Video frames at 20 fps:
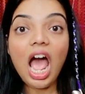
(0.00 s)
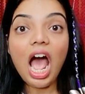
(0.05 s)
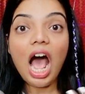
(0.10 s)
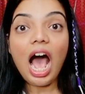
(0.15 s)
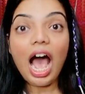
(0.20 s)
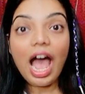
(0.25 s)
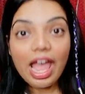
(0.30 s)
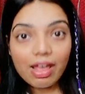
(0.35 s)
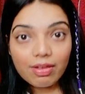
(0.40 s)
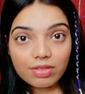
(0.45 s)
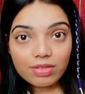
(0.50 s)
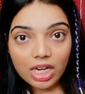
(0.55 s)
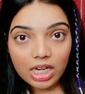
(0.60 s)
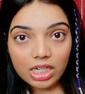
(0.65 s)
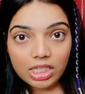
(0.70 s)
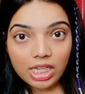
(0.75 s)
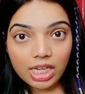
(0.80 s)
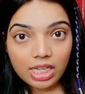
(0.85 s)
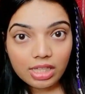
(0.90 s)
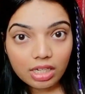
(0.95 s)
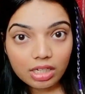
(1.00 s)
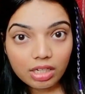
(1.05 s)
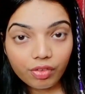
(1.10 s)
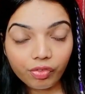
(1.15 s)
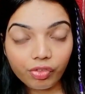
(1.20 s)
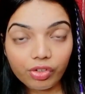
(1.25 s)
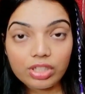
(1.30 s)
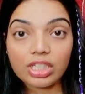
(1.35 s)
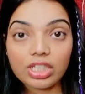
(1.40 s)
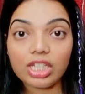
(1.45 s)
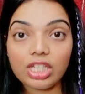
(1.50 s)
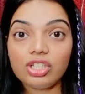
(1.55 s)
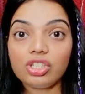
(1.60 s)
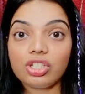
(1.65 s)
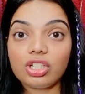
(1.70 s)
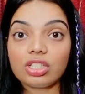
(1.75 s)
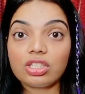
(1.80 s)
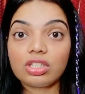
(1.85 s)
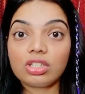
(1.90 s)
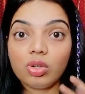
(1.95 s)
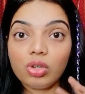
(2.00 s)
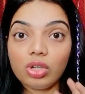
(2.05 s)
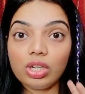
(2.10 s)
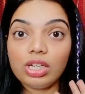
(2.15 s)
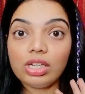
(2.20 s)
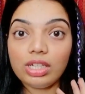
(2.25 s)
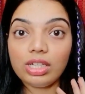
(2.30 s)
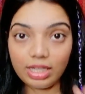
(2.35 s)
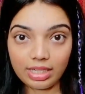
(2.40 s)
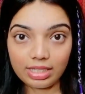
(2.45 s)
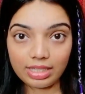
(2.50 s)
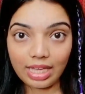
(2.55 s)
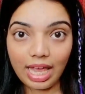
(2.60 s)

I have started seeing the difference in just 3 days,